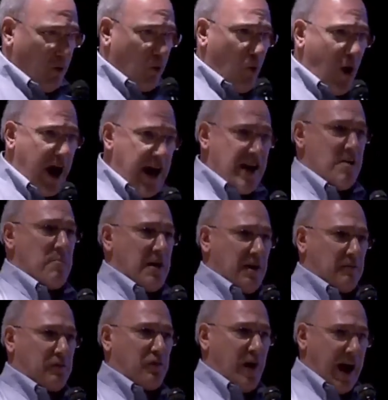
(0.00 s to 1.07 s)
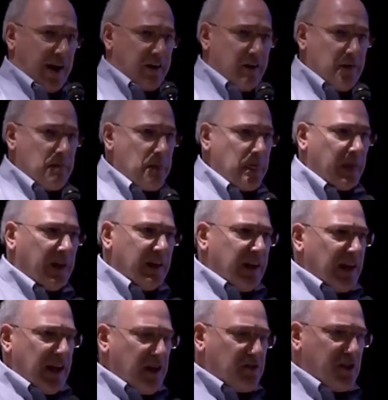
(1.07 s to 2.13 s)
Wait a minute, Fracker.
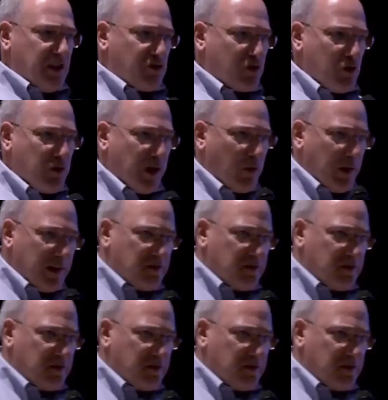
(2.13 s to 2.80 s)
Isn't it true there